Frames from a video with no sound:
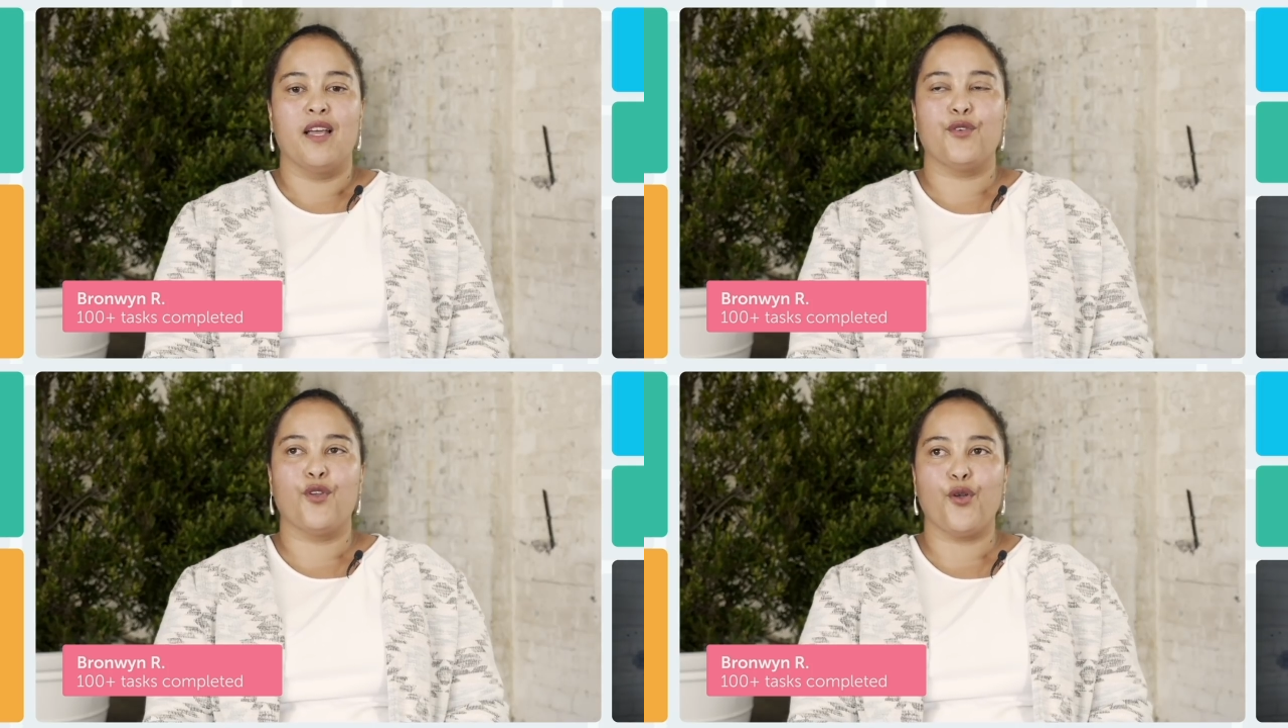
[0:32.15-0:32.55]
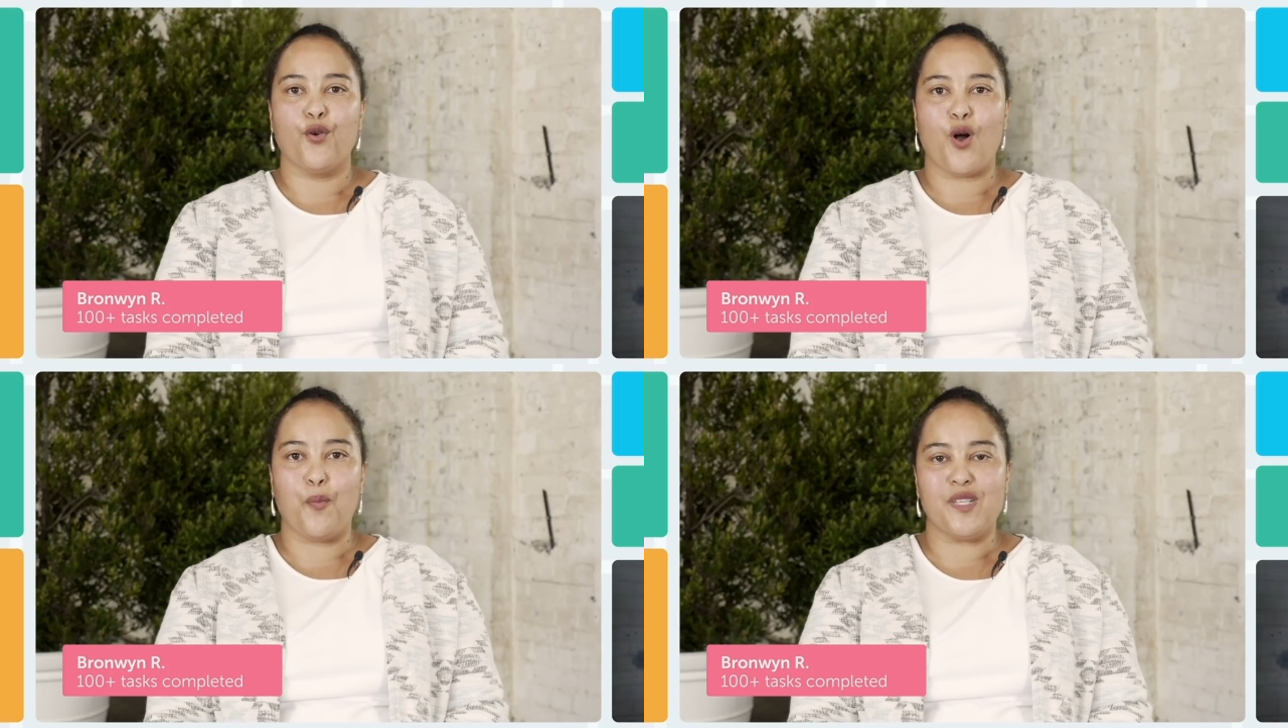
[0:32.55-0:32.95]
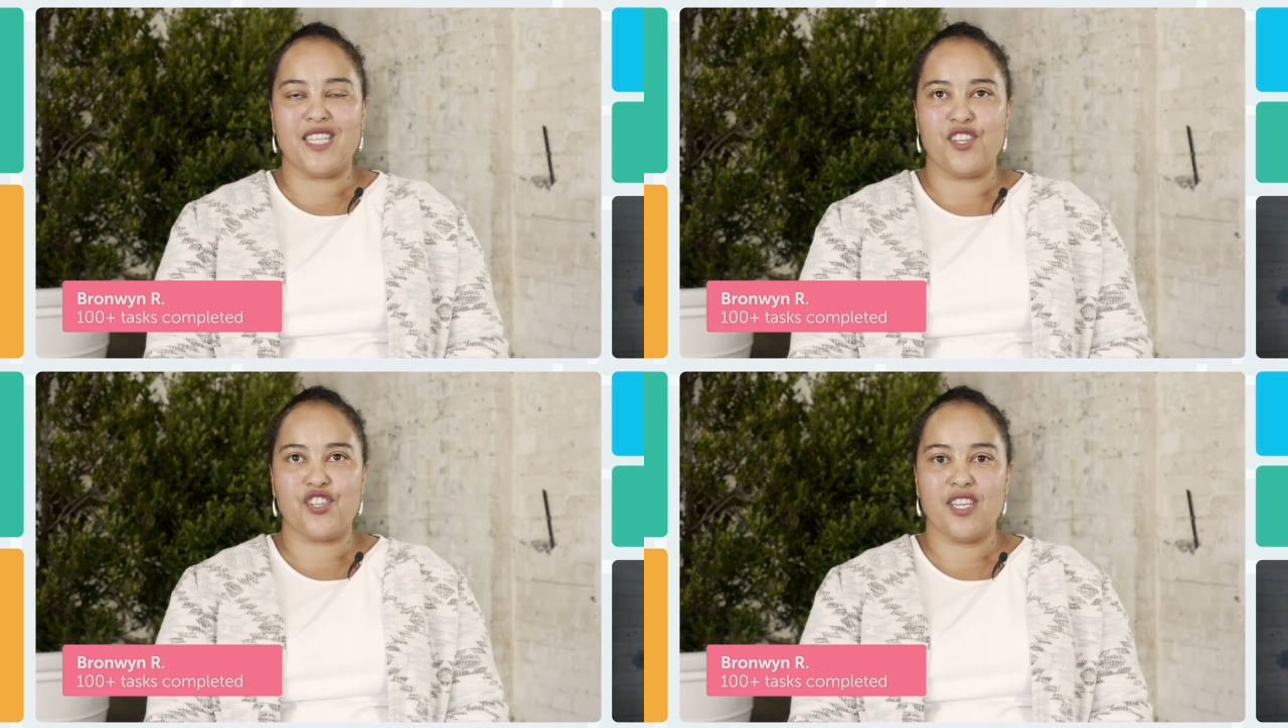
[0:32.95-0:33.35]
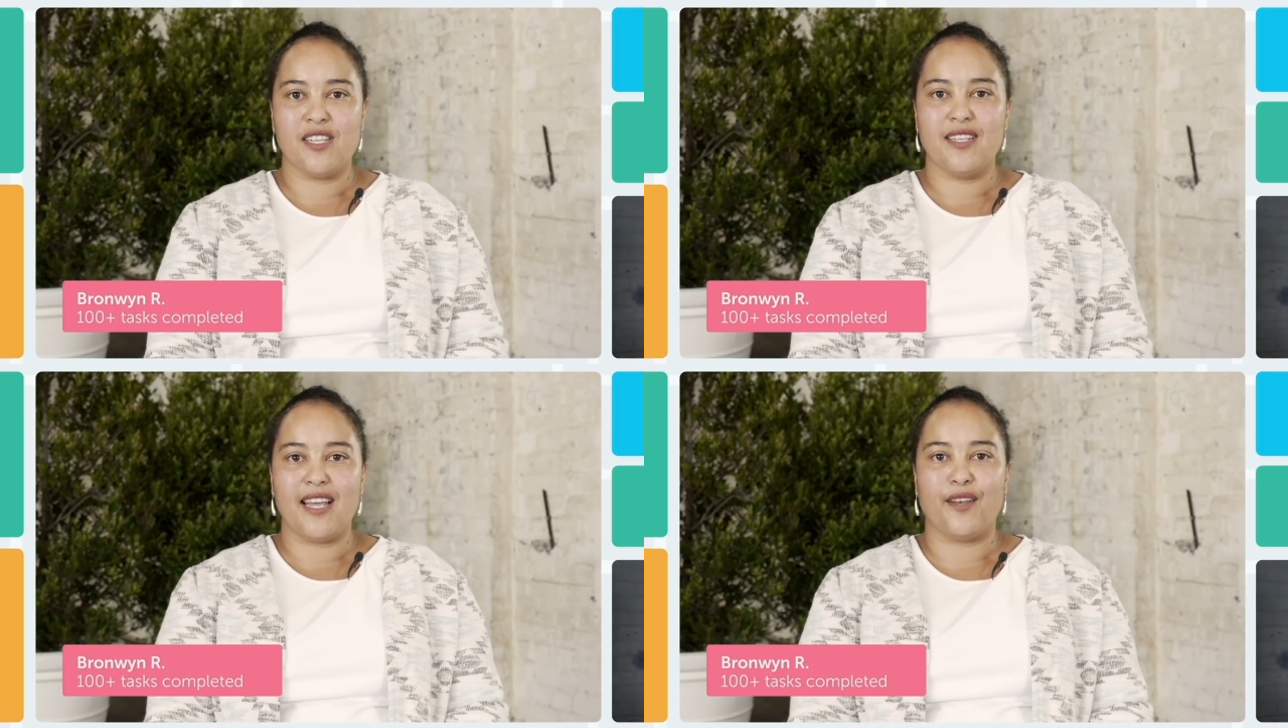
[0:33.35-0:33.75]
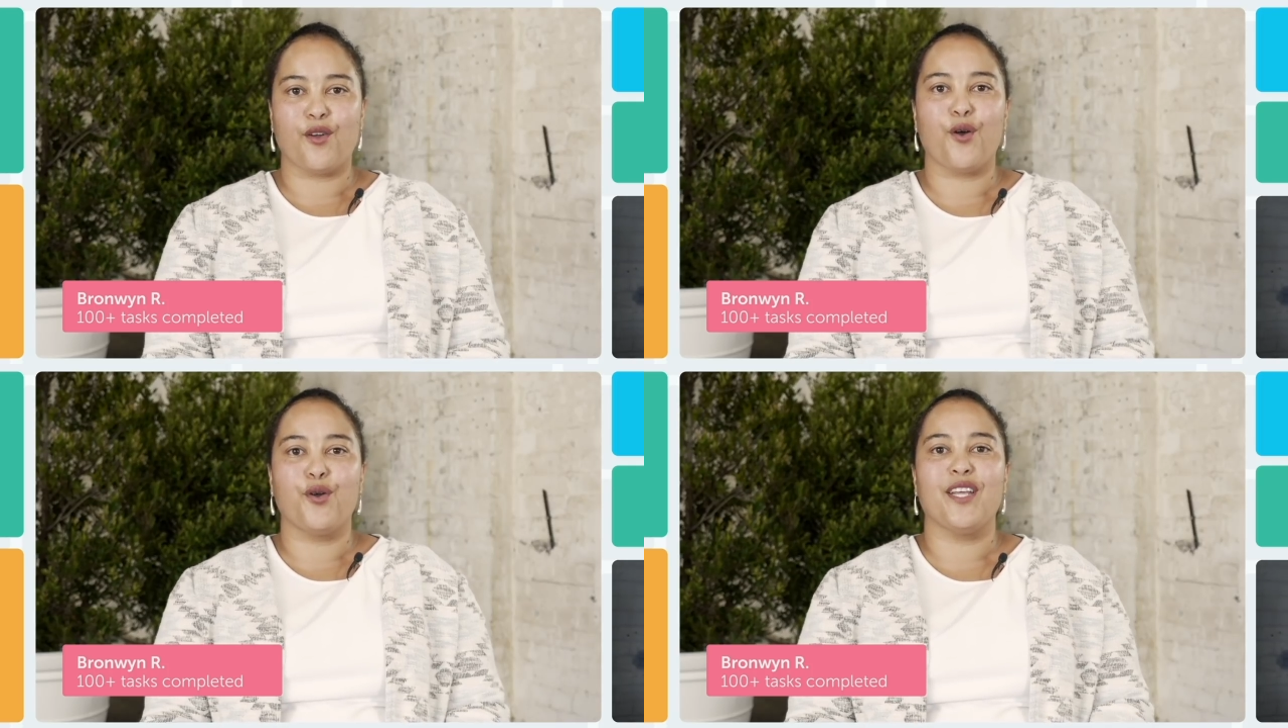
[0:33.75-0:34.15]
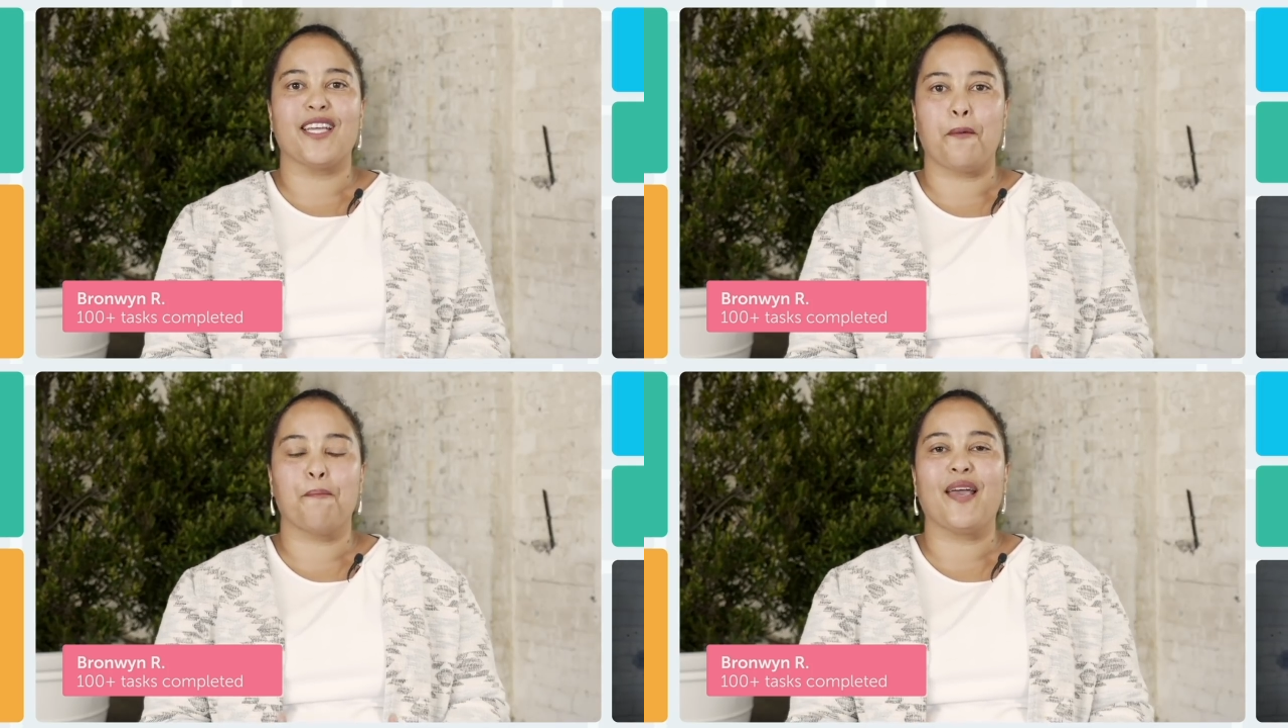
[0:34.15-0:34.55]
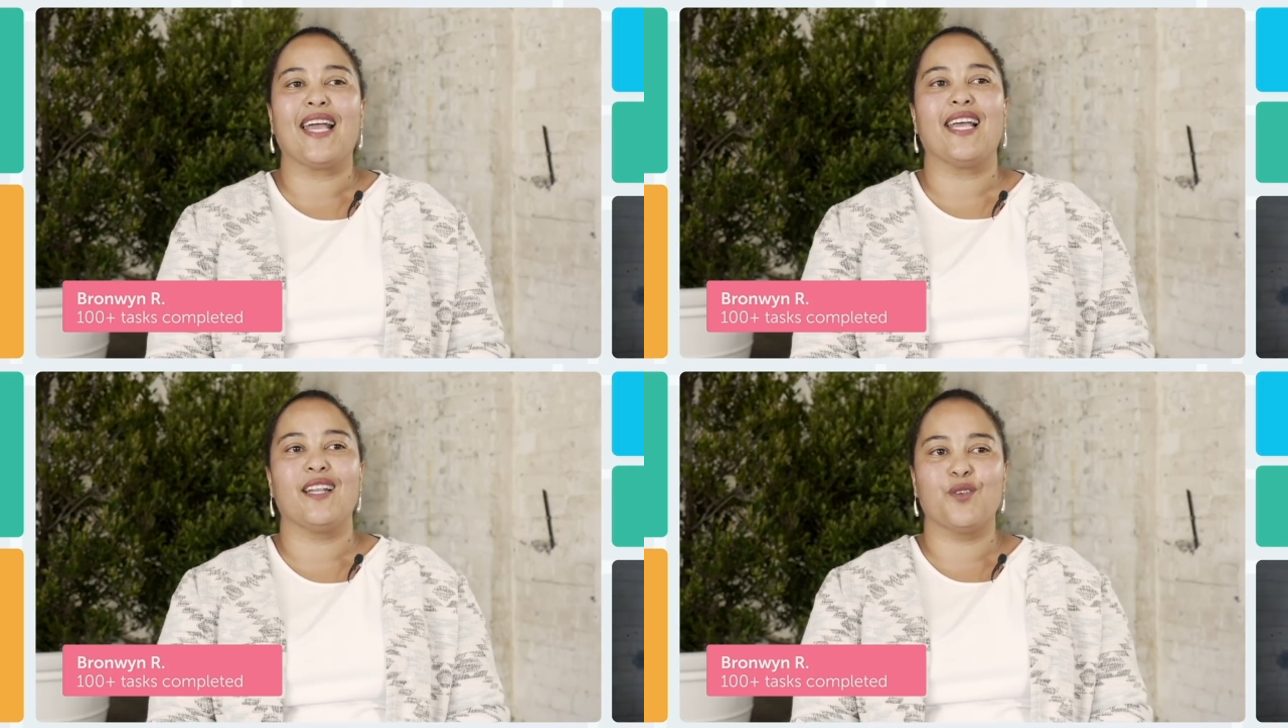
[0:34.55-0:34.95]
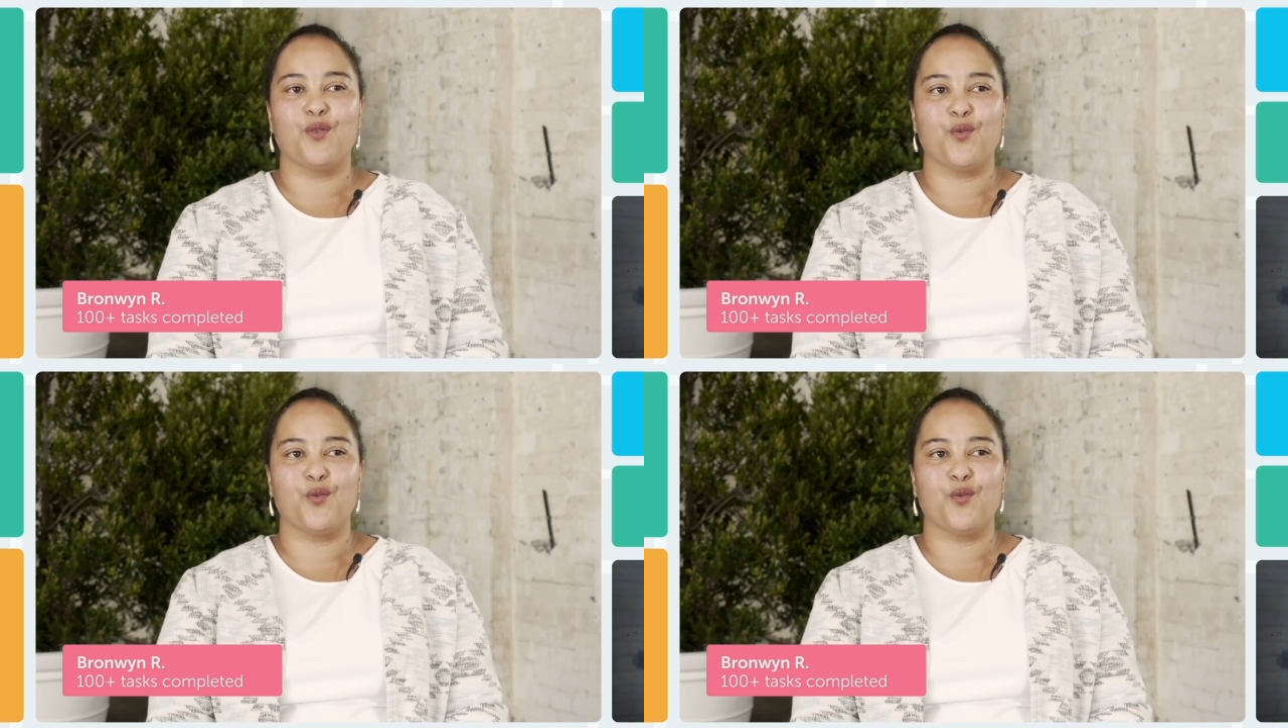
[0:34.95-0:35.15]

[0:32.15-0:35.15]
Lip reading: Know your competition and only compete